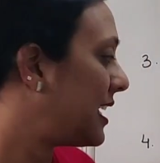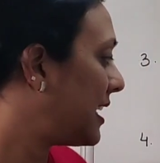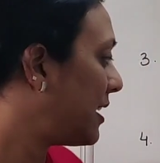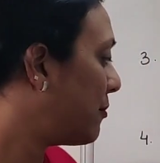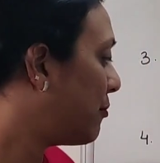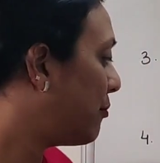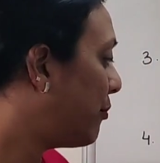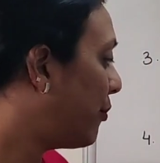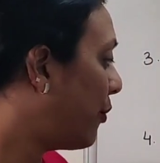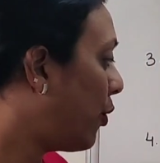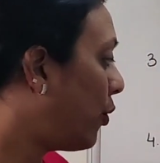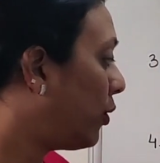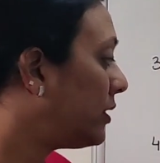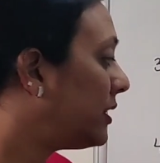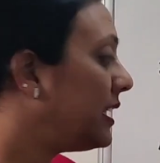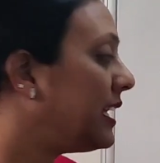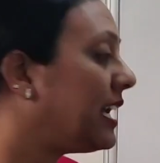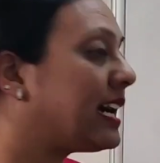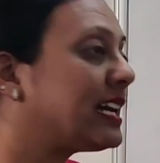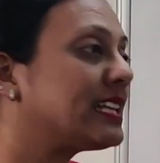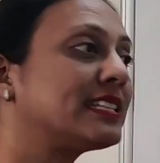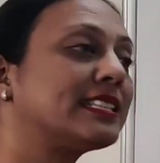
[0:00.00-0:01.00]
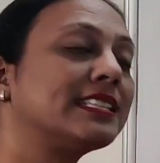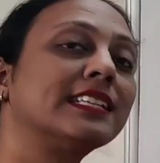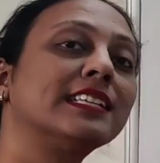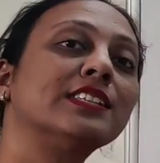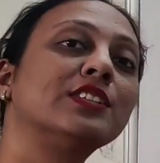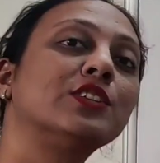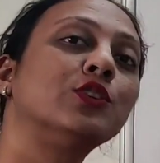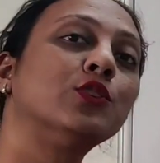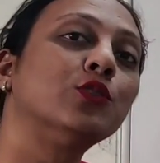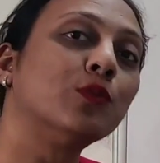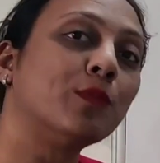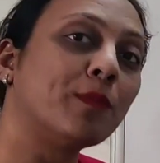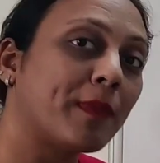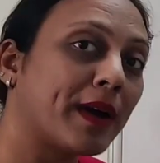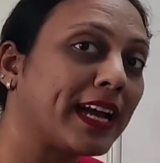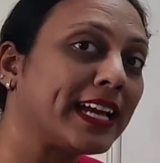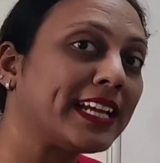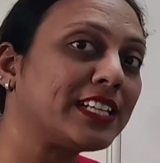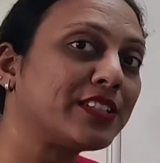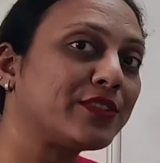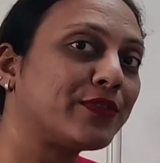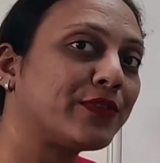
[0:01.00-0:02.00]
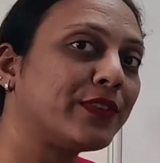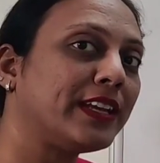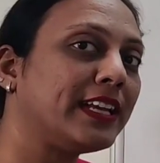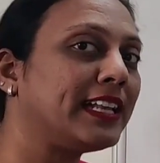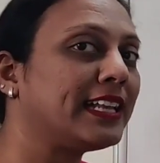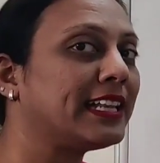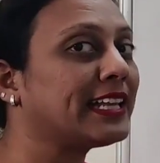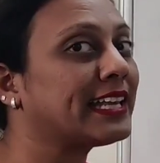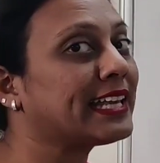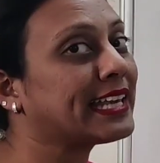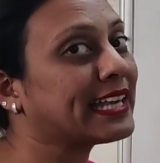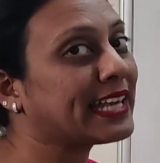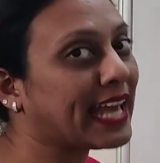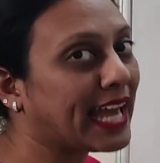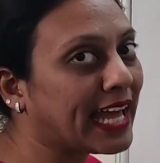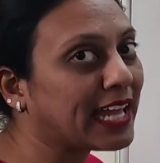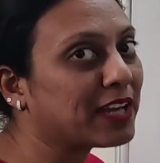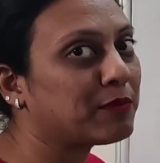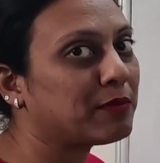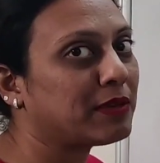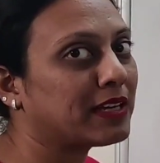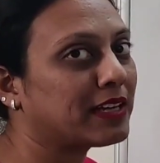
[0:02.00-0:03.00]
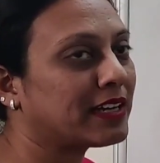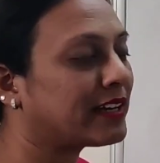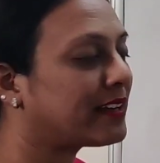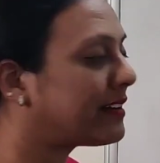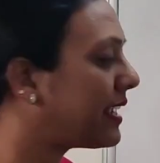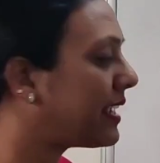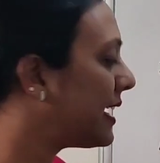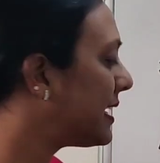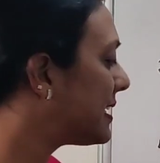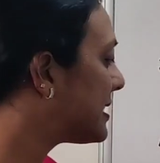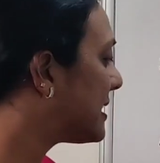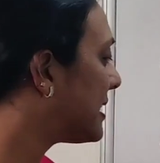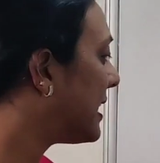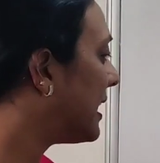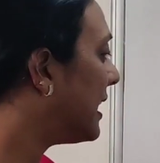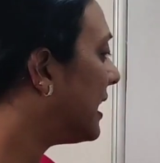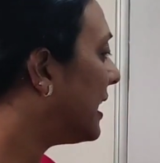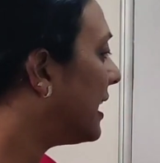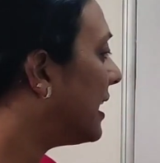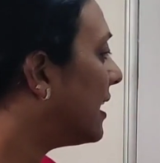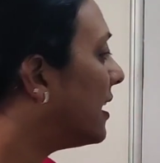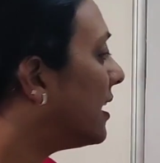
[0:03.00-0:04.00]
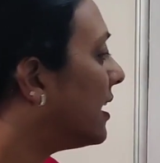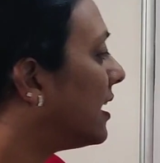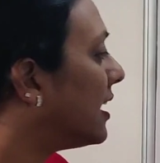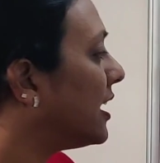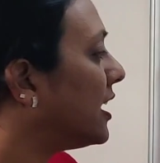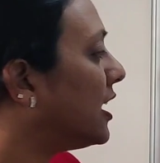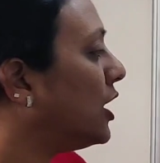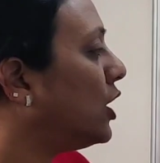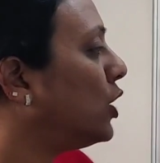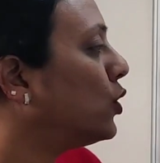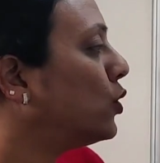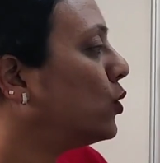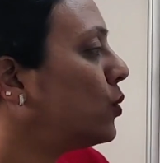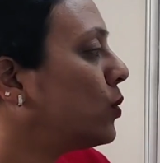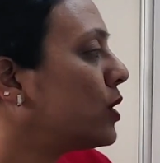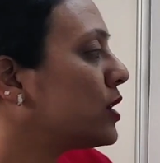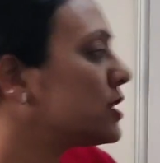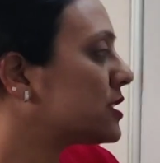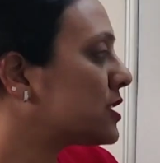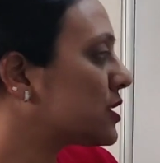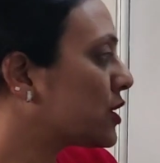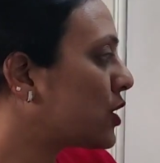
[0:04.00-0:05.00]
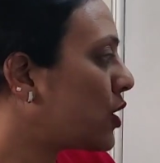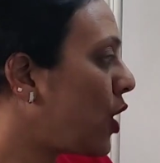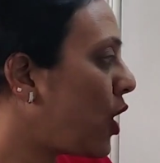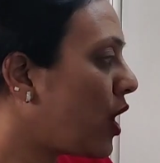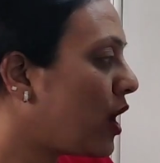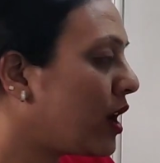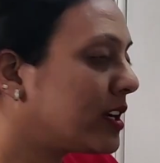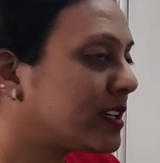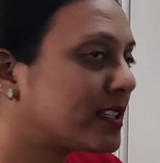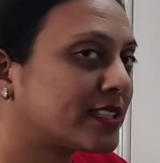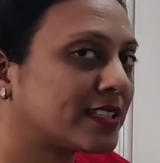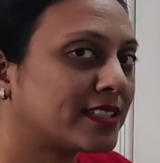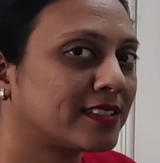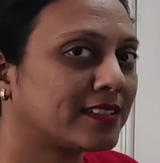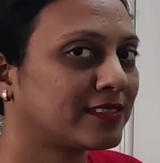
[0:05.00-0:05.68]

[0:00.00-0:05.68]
Both the answers you might feel can be correct. A ewe was caught.